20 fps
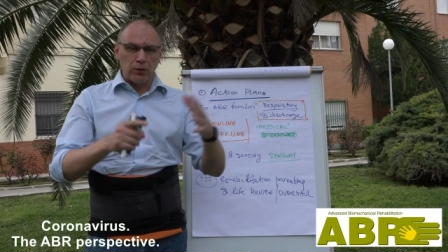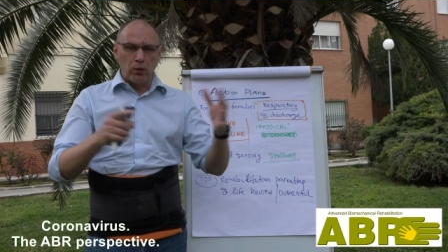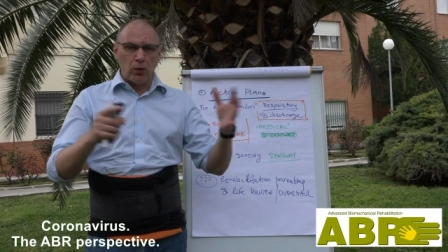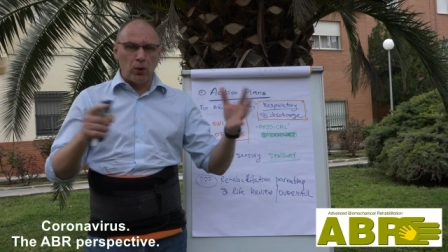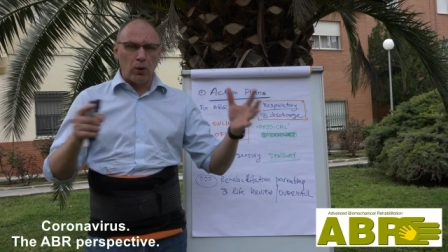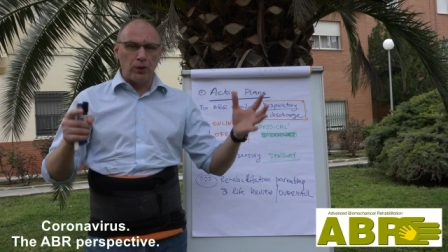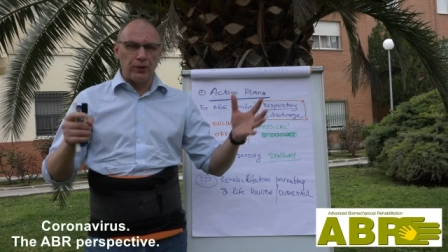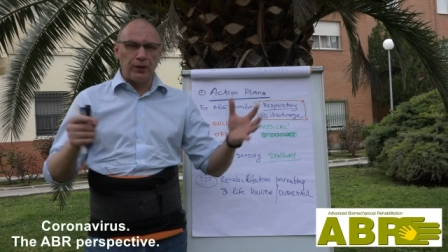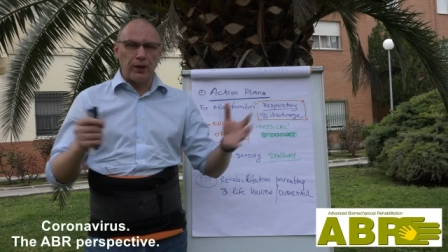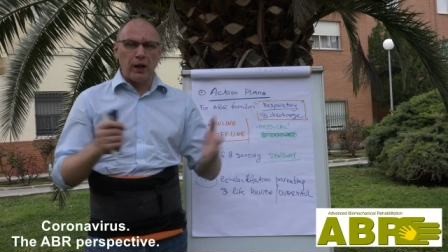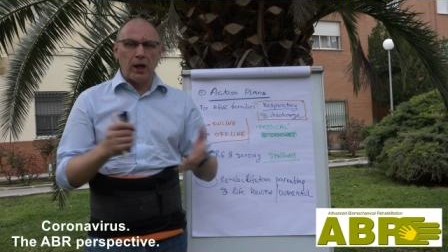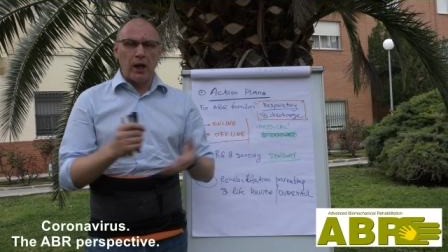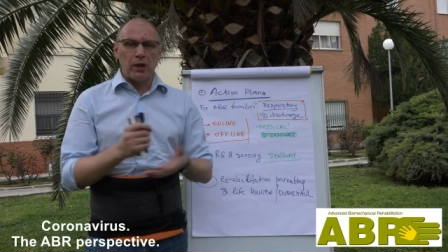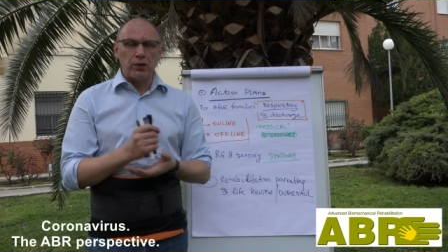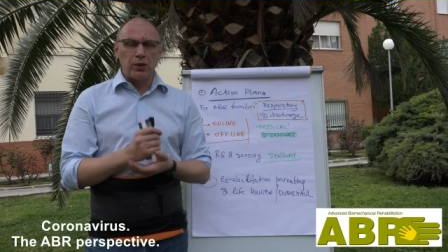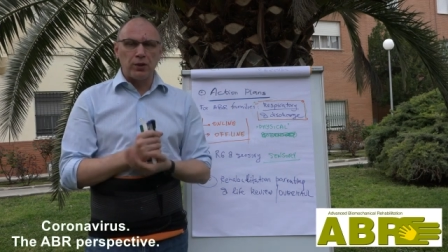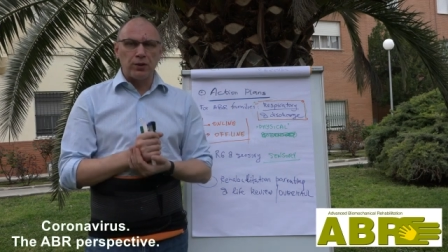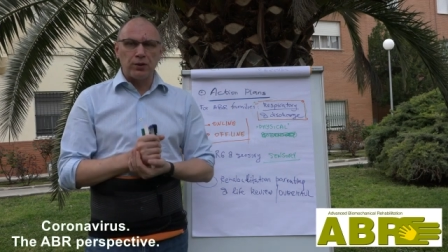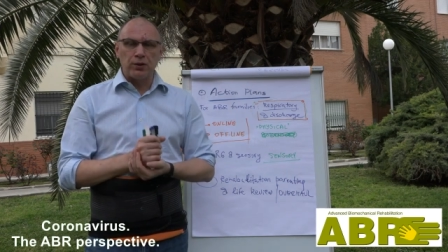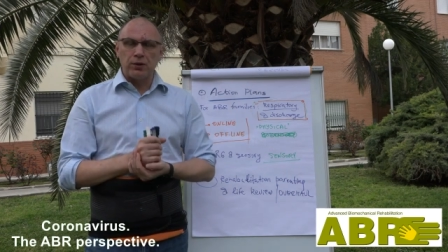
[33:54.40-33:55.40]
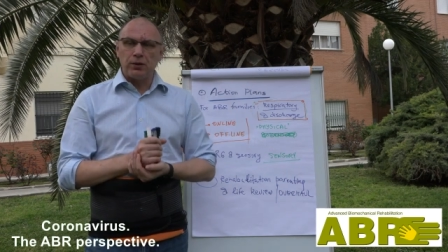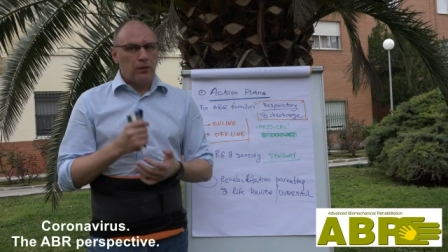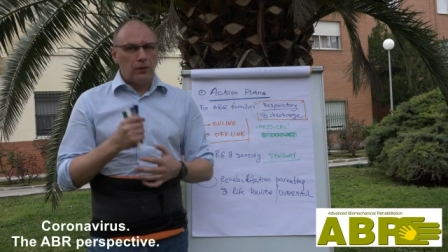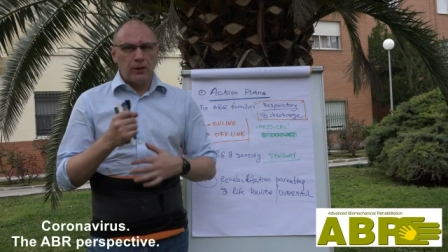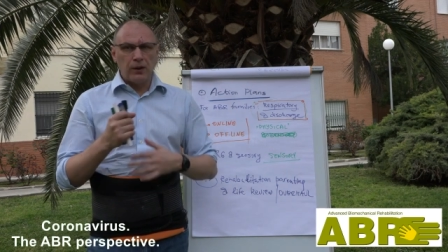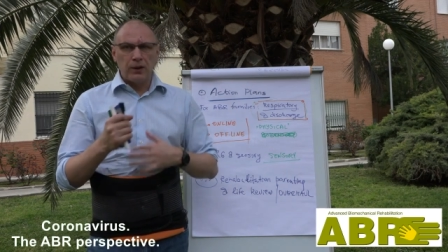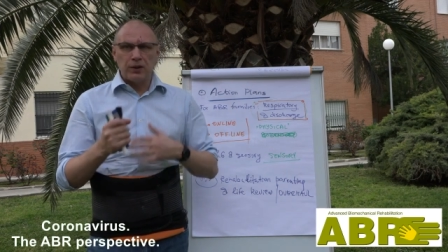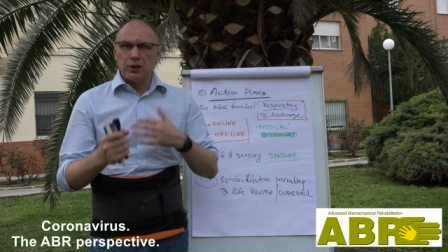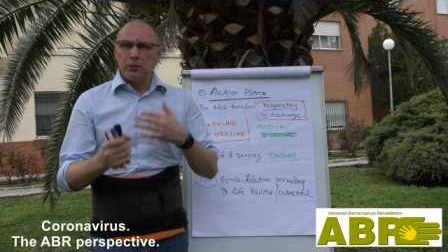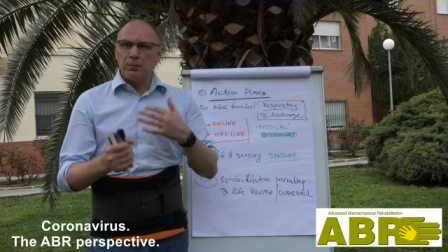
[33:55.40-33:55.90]
through all the countries.
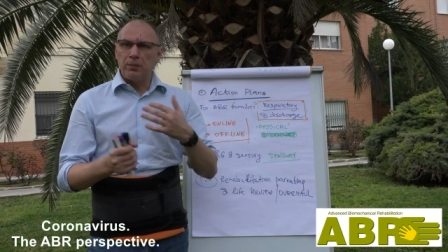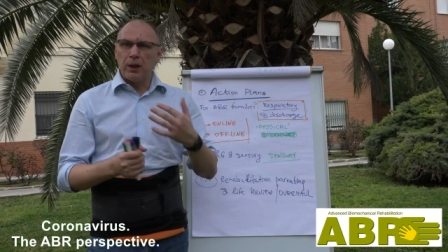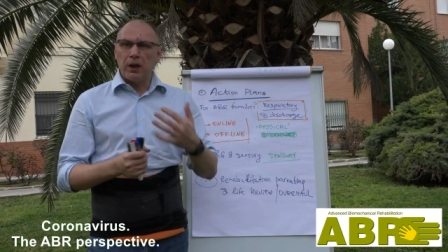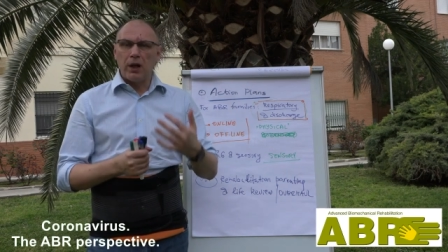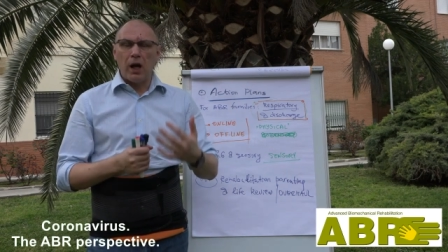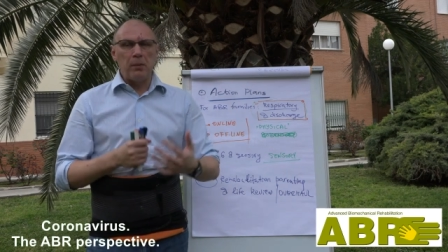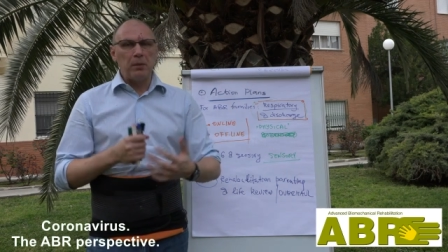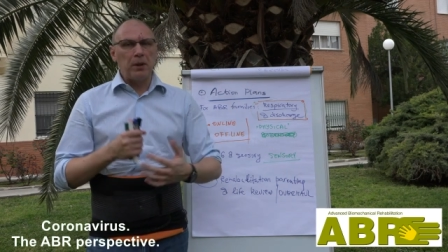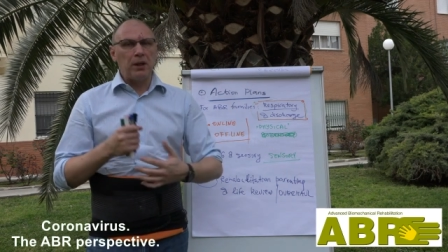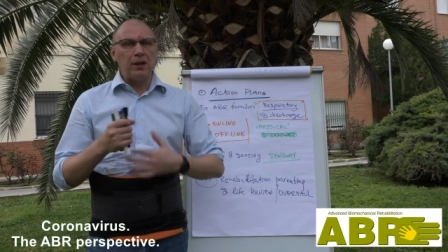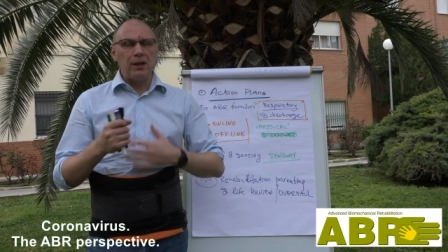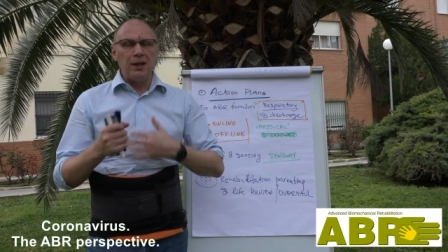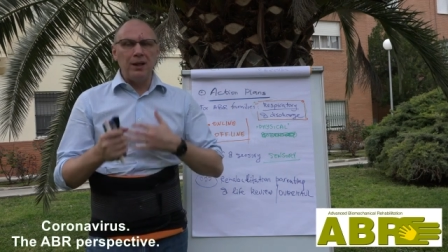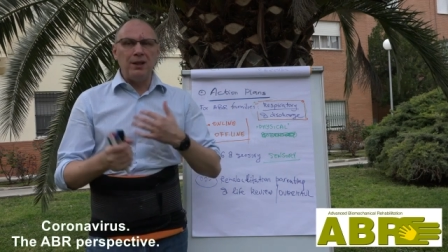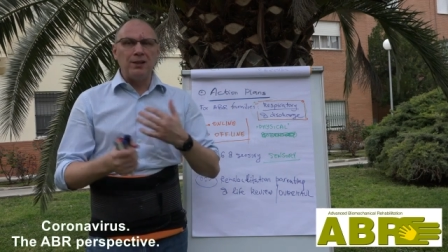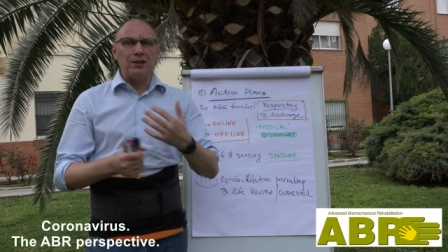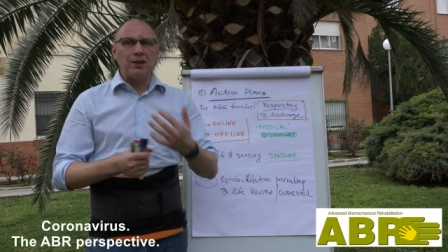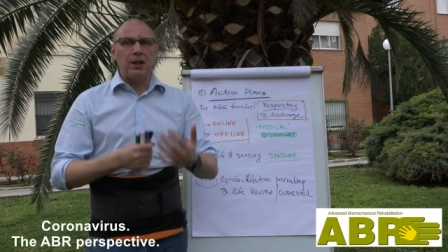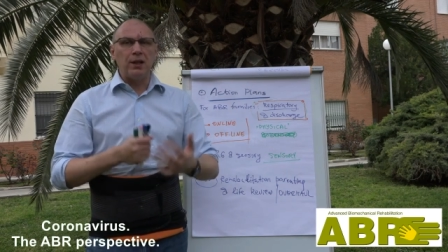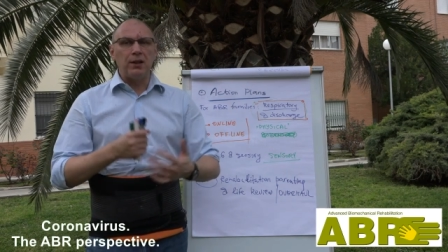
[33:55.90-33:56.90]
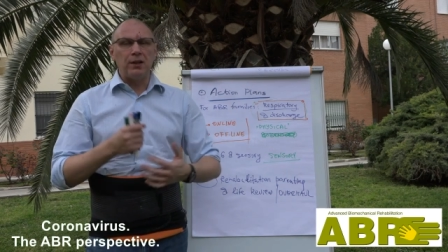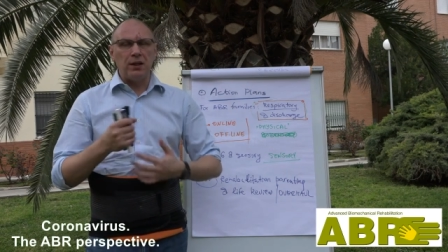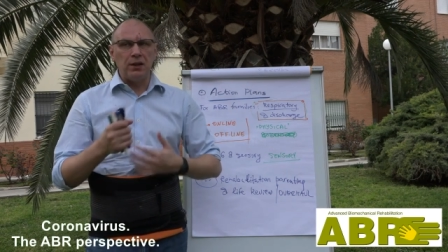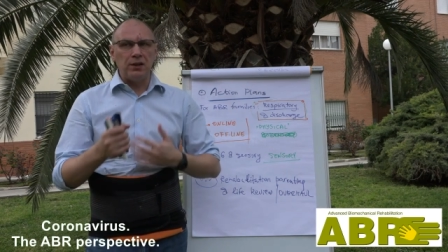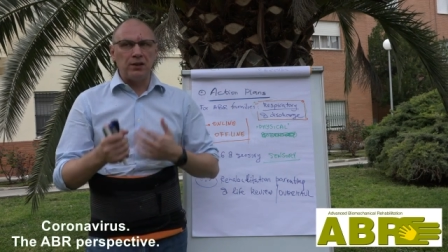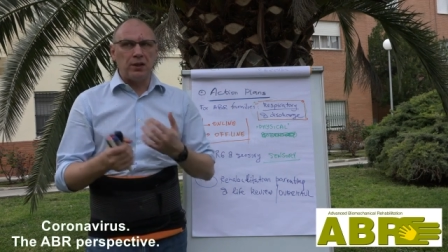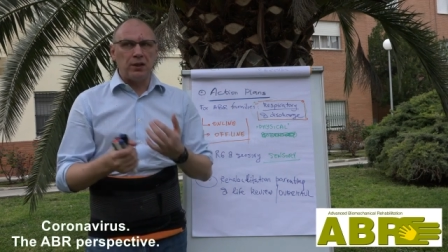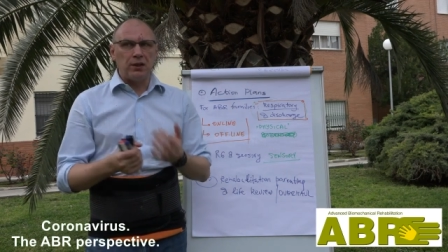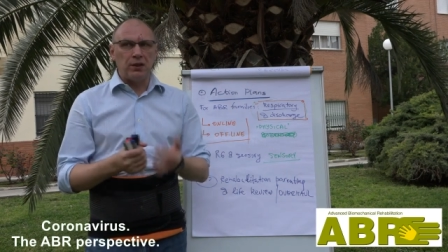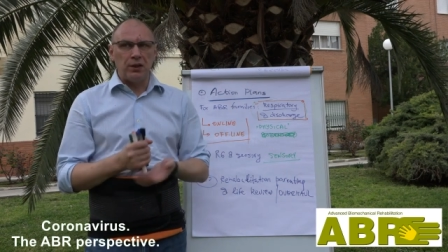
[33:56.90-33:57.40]
This is becoming easier and
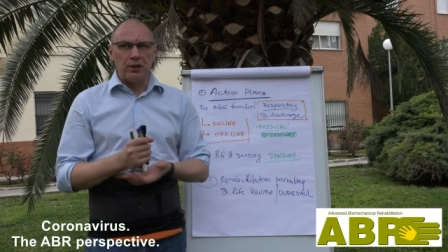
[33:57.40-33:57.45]
easier and